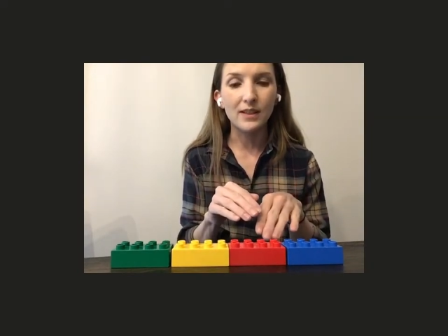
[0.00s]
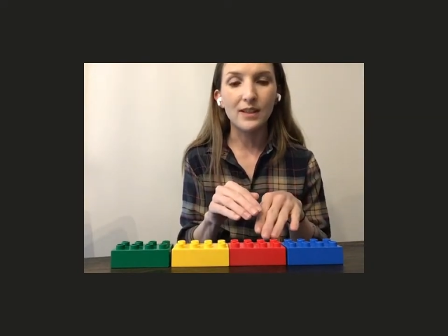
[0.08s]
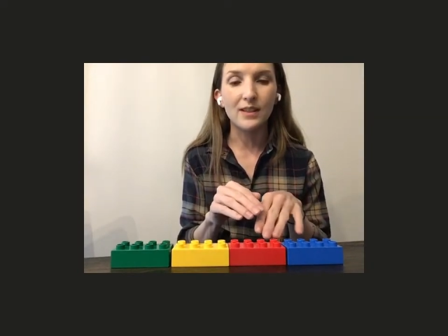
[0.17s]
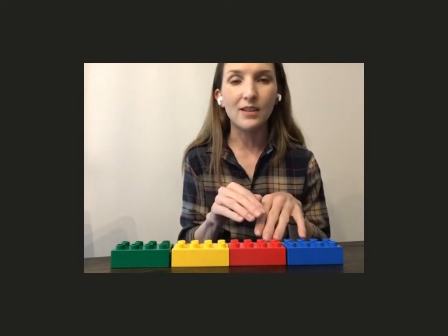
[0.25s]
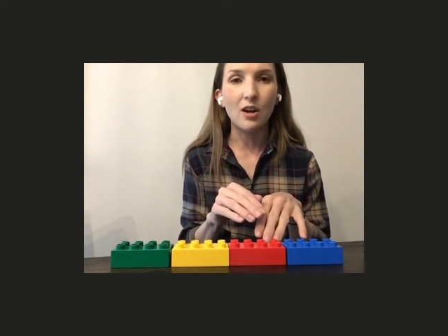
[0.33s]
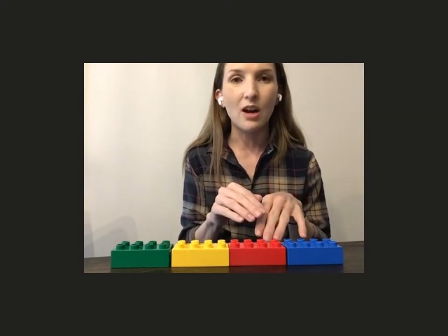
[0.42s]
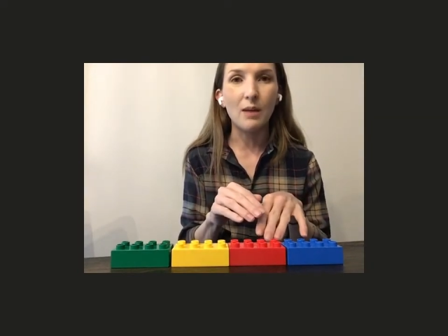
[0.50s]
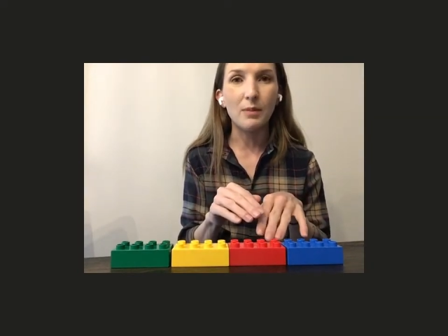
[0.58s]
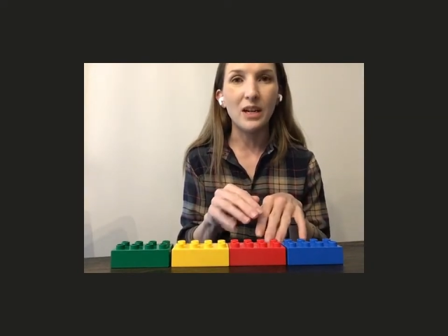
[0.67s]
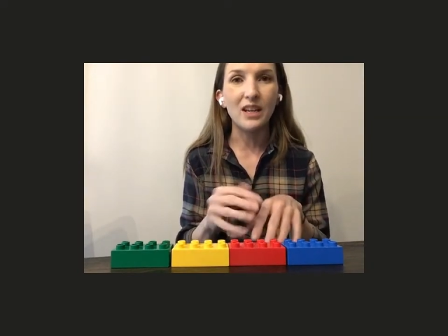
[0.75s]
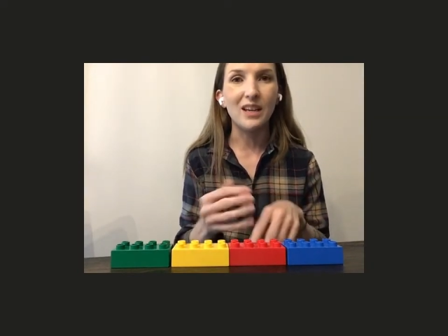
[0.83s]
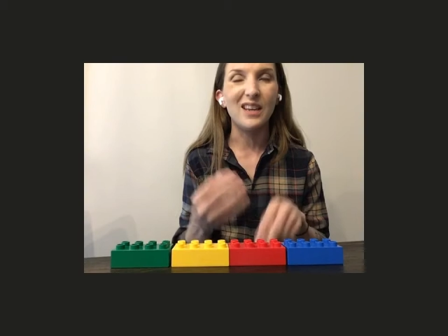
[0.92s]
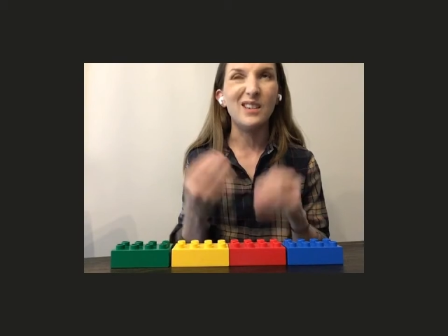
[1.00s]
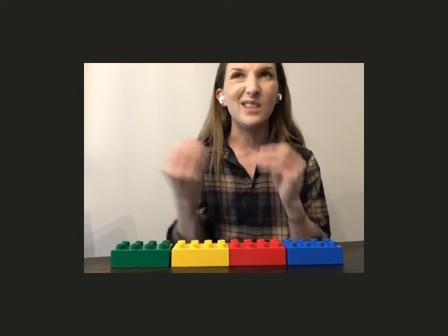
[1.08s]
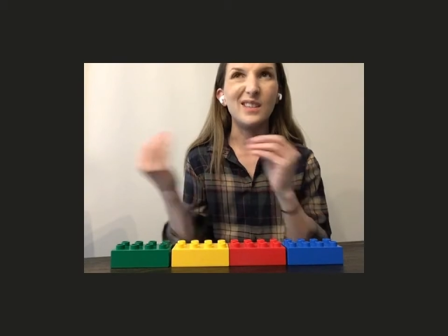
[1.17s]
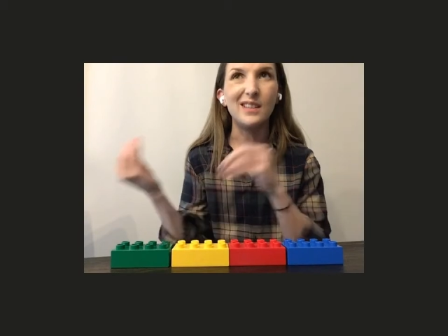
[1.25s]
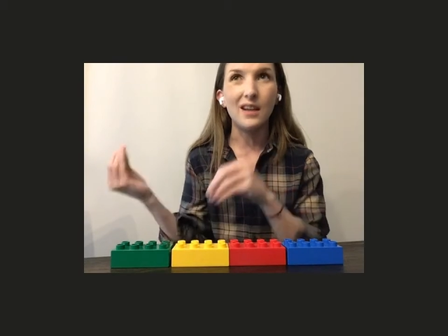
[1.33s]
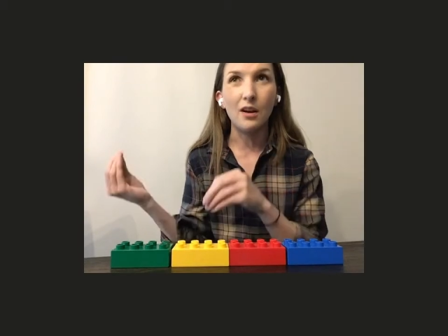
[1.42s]
This is all happening in a
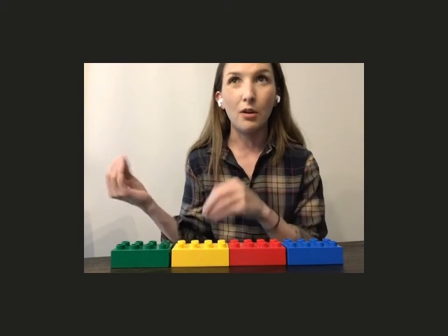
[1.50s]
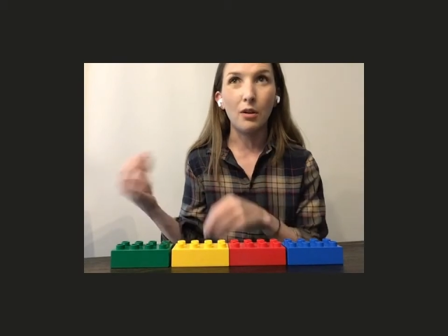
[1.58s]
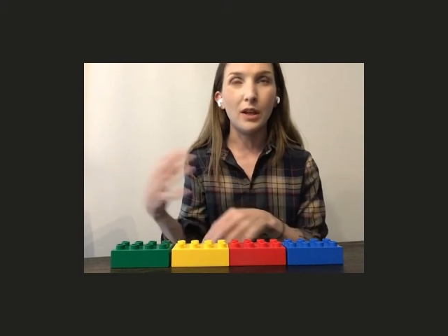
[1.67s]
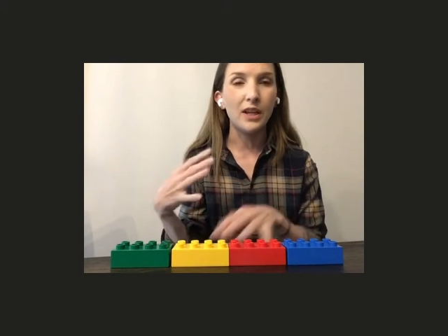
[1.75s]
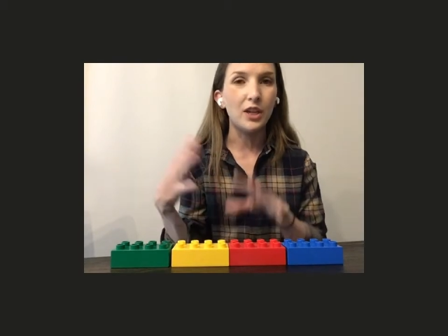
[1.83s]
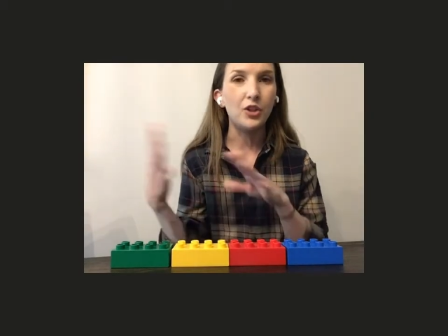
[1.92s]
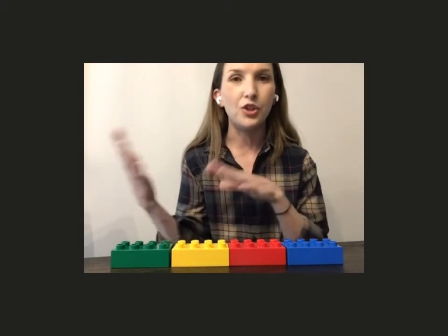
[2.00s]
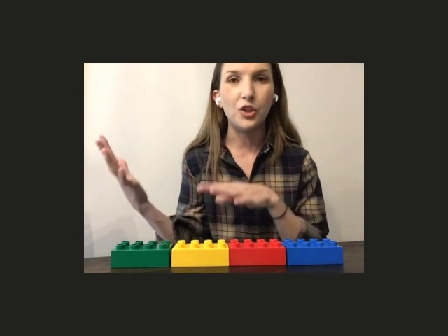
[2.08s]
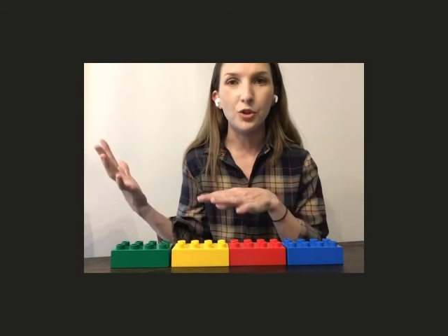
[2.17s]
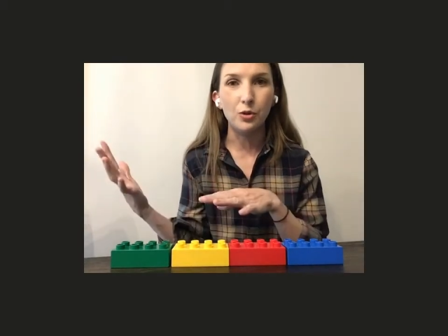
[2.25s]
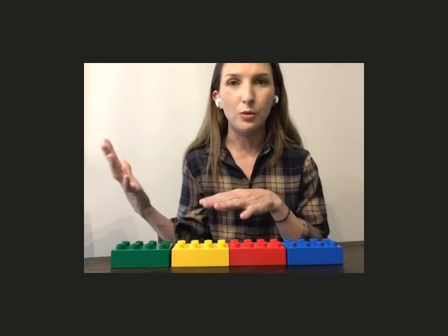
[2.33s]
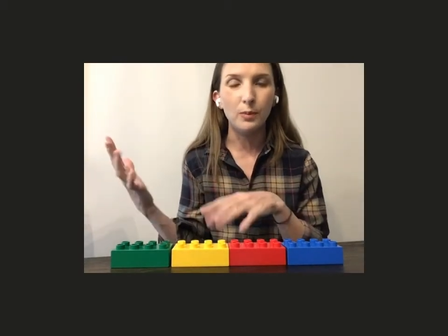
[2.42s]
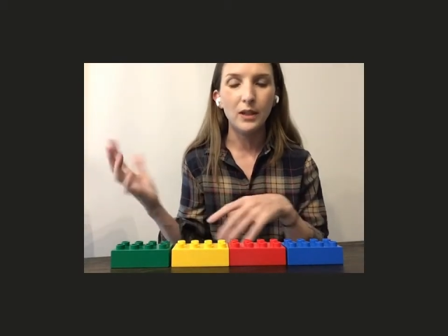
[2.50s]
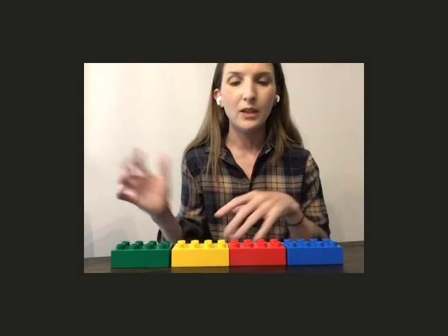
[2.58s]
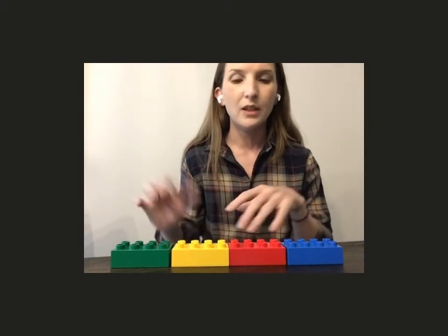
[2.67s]
cell in a tube,